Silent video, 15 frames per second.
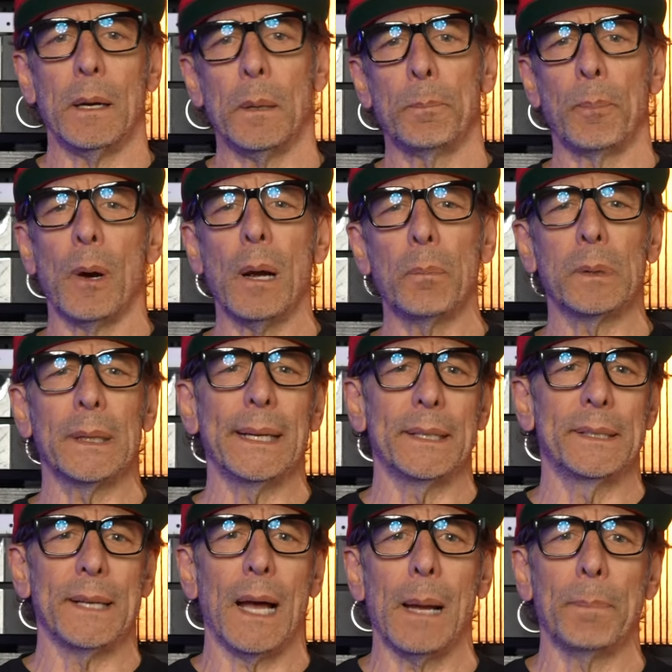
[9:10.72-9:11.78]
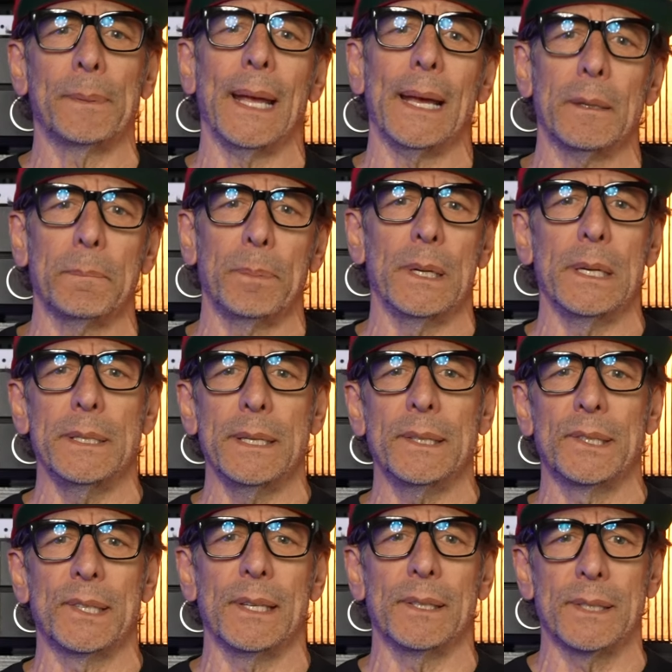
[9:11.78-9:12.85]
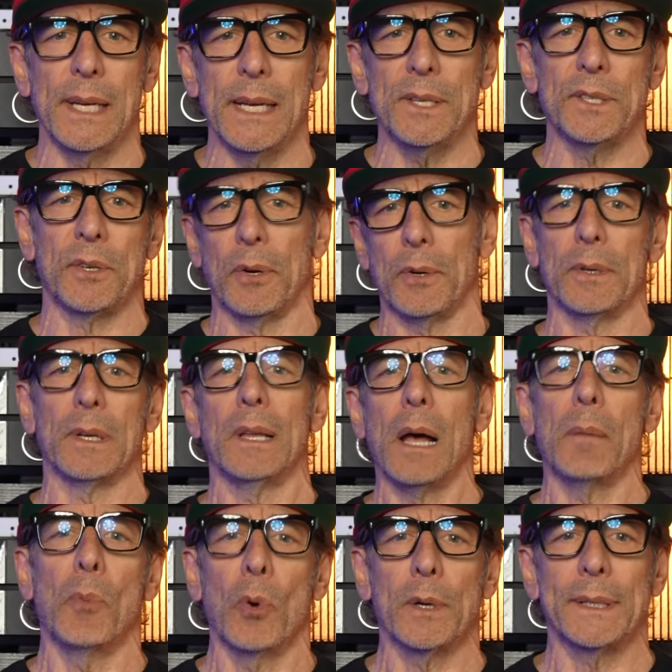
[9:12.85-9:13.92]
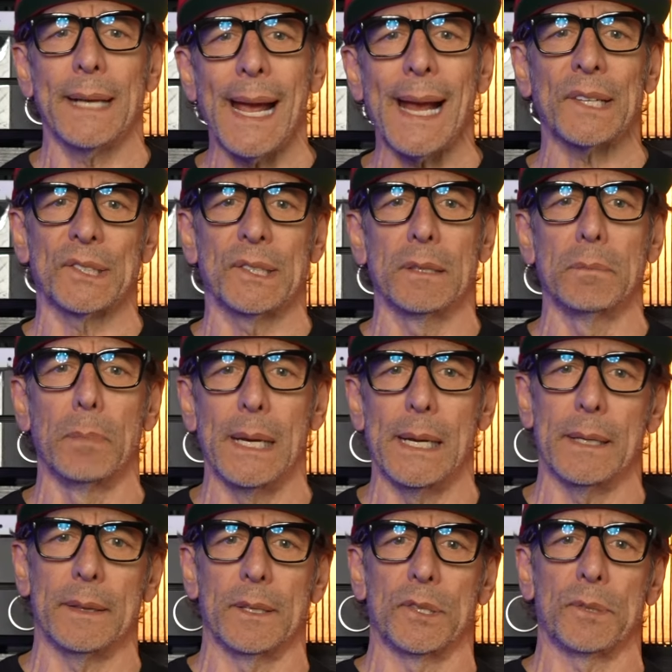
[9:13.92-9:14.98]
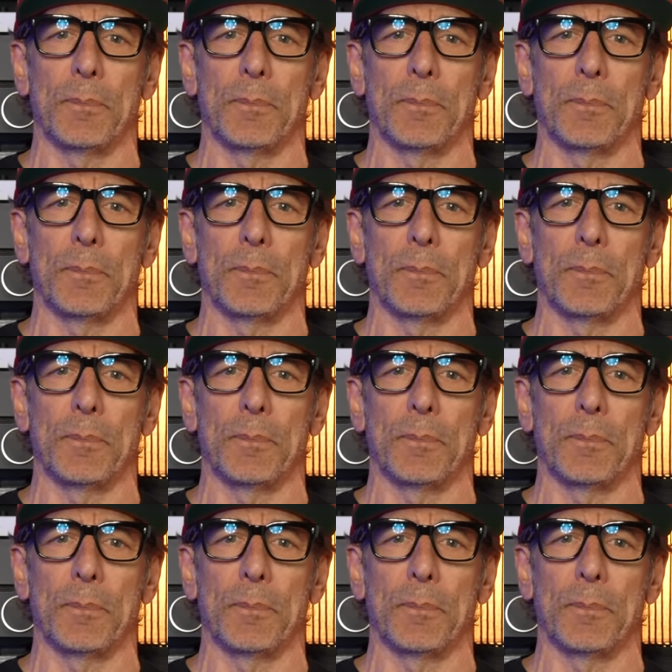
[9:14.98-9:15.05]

I'll probably adopt that opinion, since he's heard a lot more DACs than me at this